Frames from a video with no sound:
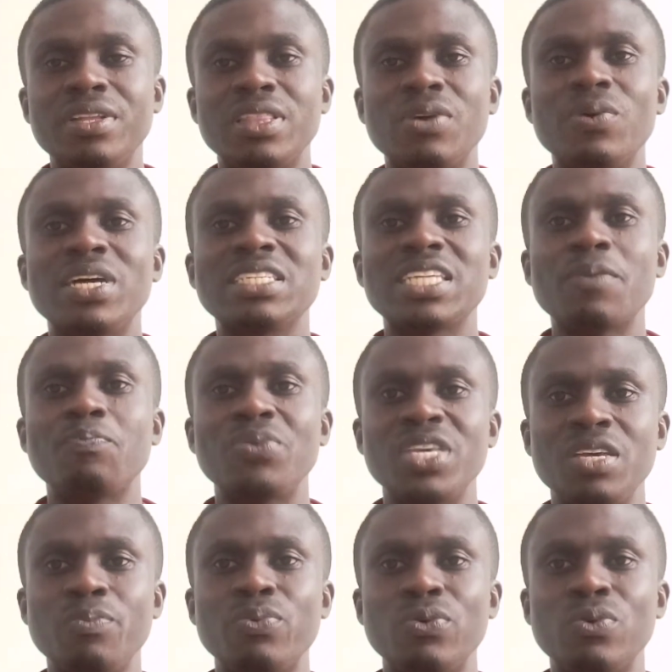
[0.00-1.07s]
there were some
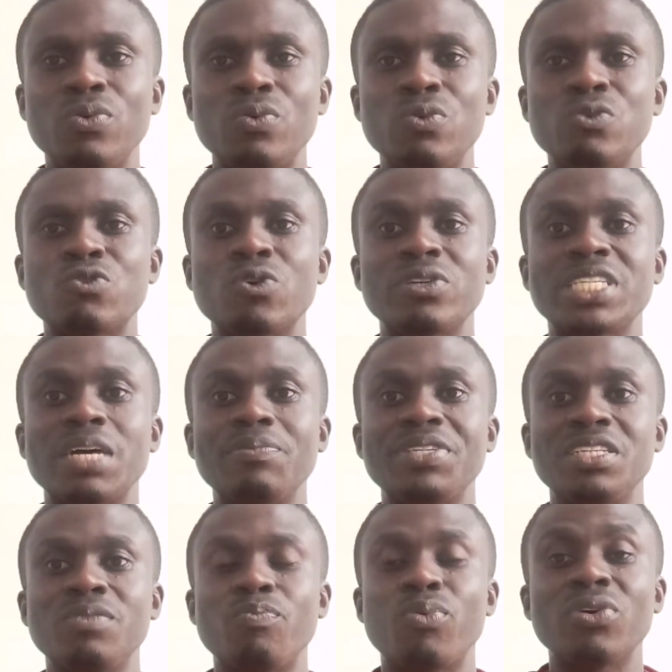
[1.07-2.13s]
people who saw
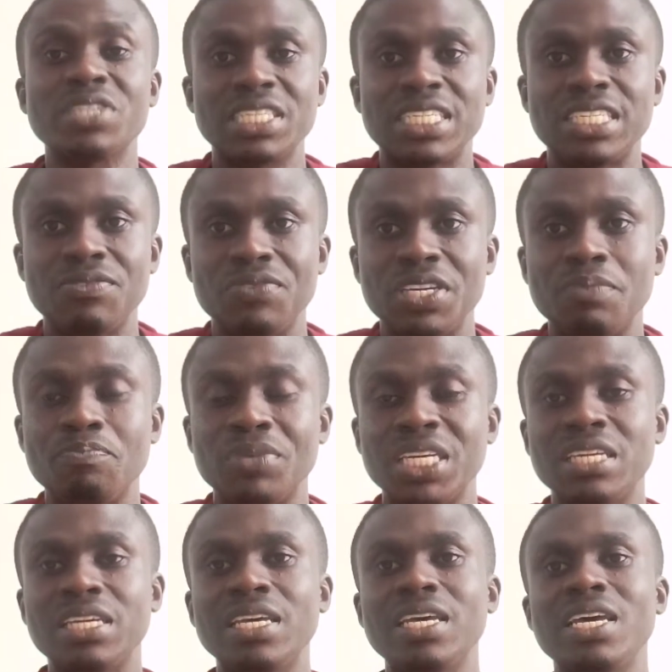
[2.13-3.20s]
something positive in
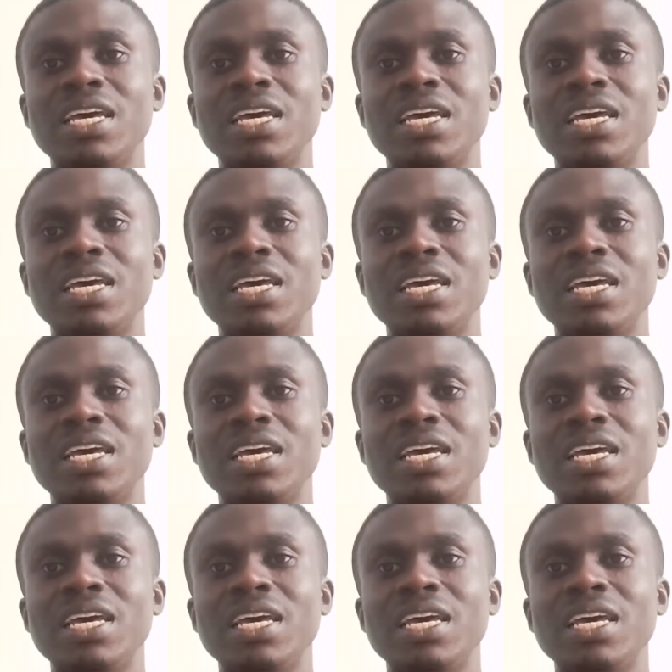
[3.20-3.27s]
me